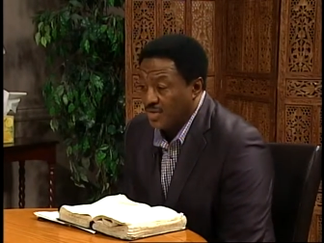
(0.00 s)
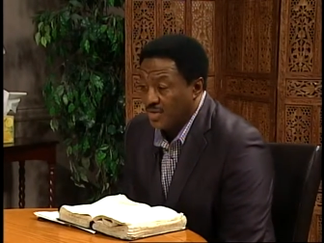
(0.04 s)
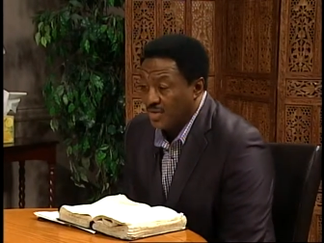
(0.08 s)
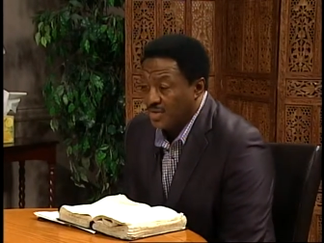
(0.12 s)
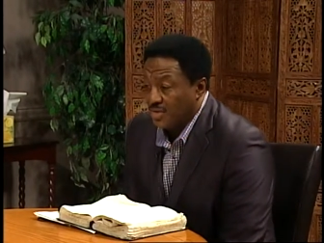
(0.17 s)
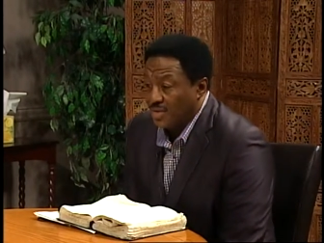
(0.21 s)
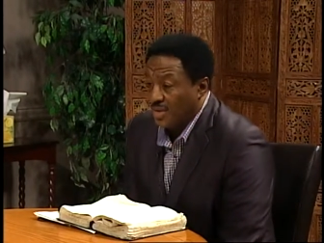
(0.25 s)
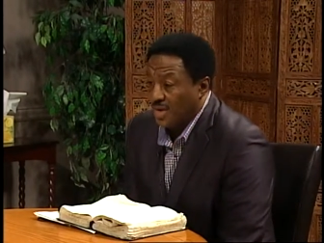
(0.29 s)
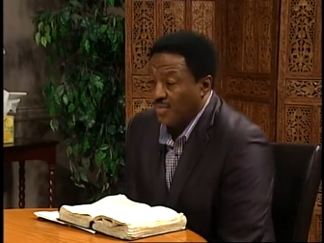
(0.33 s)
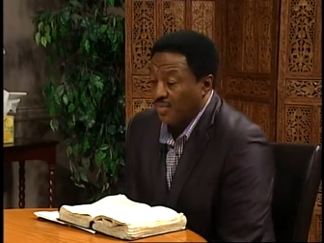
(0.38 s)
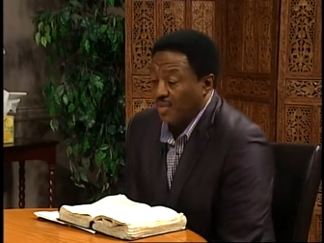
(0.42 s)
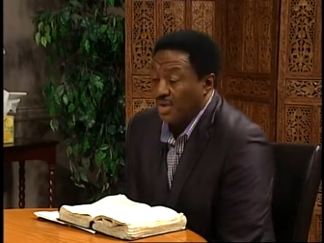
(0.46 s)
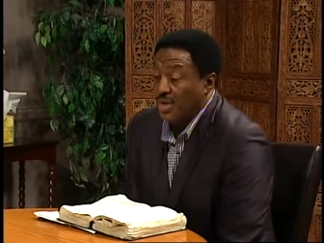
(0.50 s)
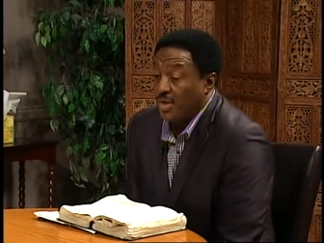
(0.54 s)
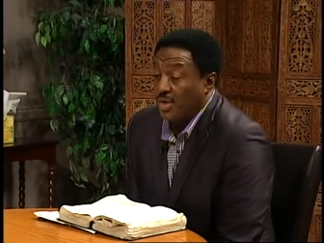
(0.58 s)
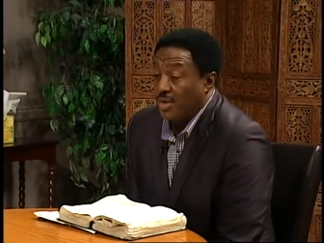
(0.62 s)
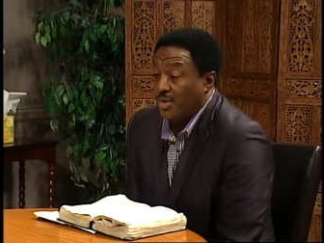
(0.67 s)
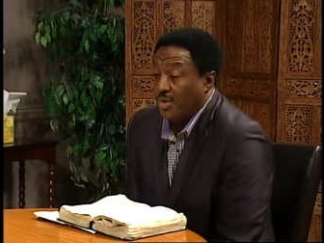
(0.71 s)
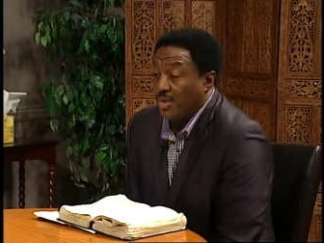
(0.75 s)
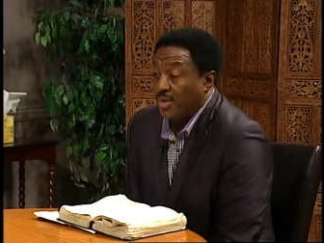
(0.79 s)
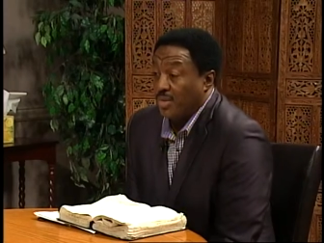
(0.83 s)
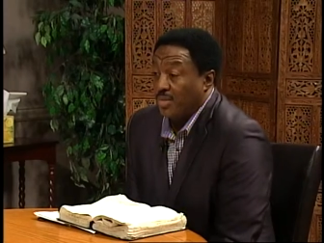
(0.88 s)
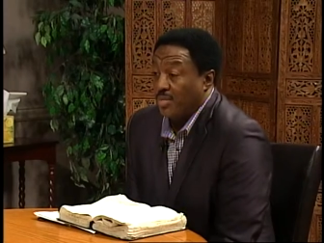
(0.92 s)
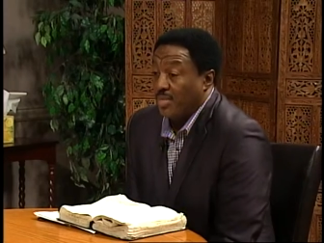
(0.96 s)
You, when you
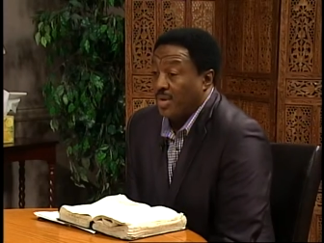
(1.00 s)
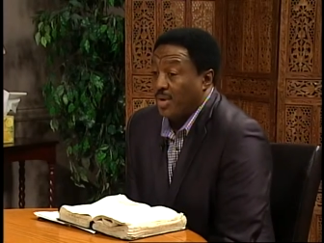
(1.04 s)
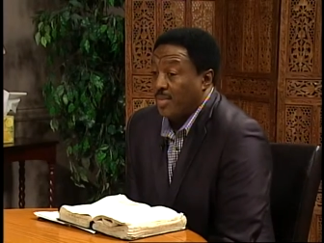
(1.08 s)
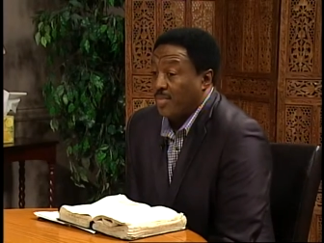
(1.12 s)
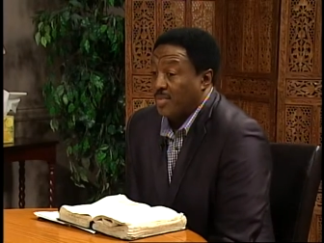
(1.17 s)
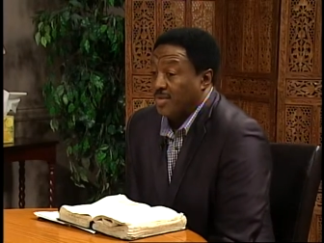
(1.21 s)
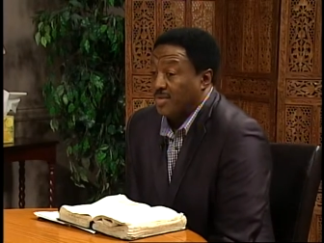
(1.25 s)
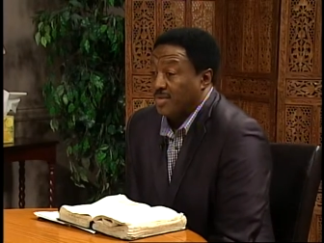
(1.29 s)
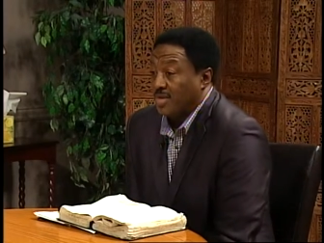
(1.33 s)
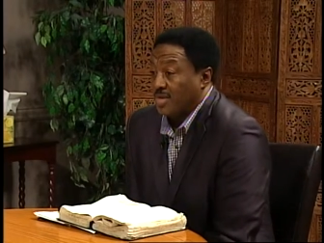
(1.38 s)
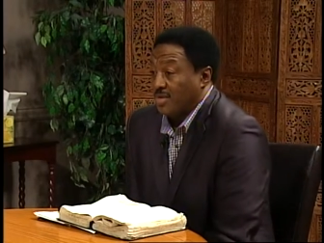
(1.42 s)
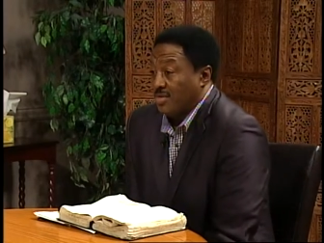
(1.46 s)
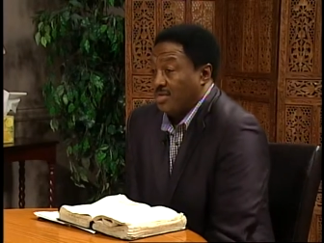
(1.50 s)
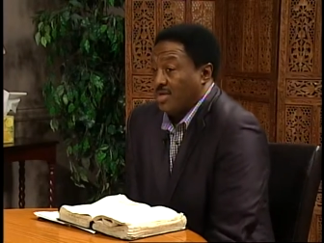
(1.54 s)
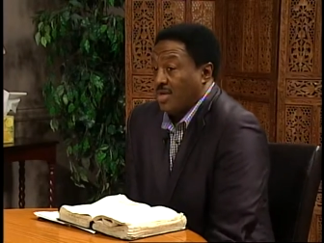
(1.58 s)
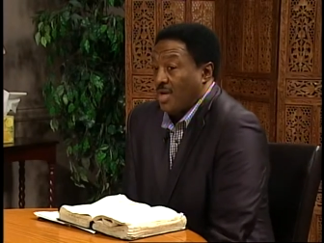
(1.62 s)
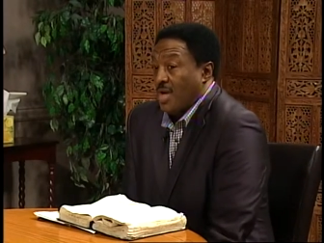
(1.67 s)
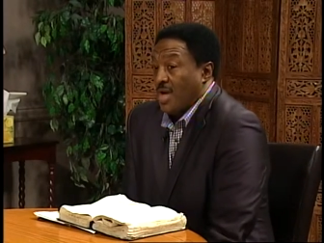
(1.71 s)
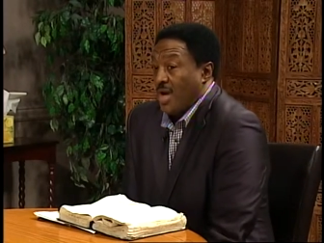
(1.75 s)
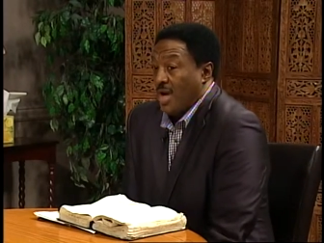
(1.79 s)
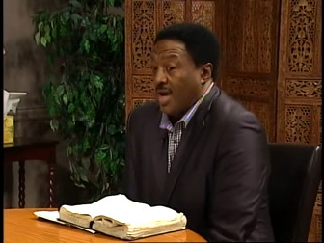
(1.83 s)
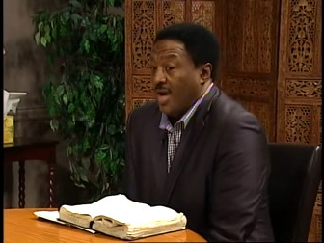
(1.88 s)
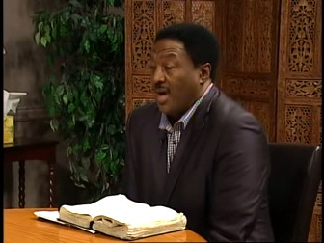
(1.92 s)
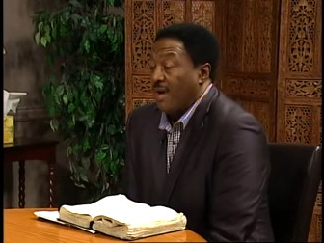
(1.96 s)
don't know the purpose, is
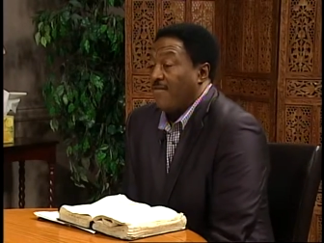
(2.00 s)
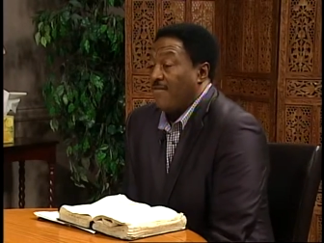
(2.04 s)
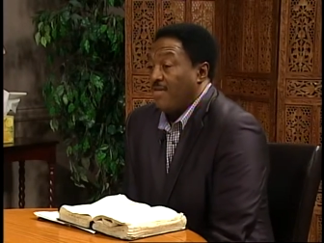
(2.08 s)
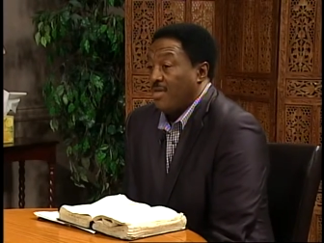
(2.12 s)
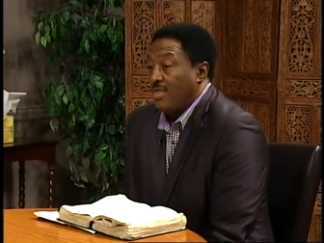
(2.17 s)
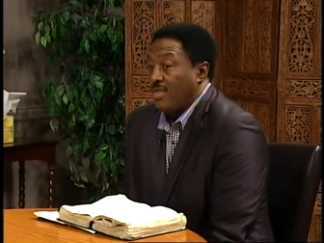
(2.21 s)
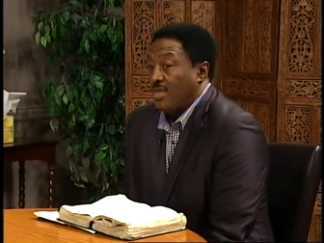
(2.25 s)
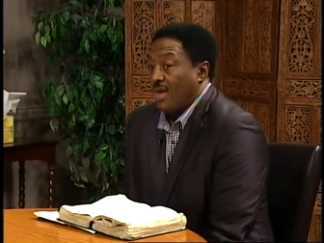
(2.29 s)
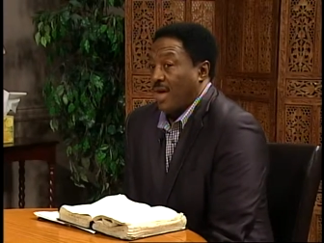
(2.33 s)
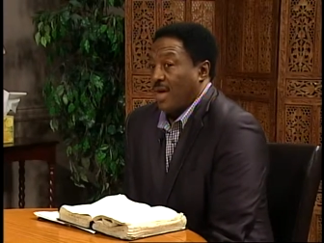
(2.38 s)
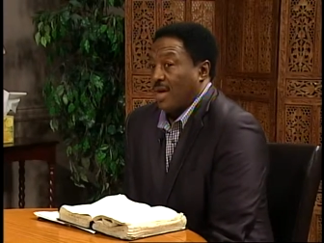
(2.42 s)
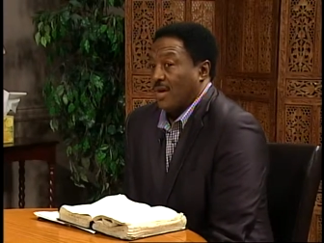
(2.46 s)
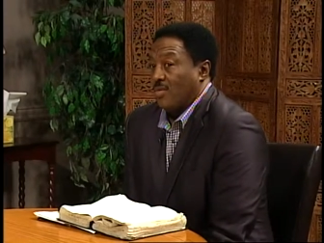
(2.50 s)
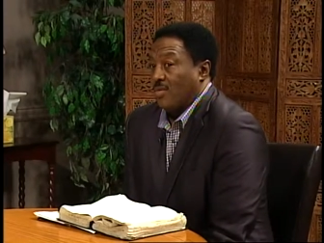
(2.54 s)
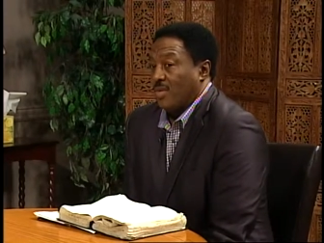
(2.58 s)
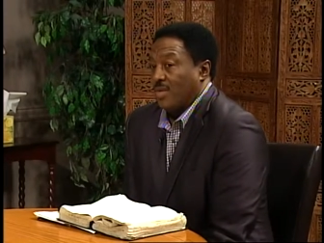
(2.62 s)
everything,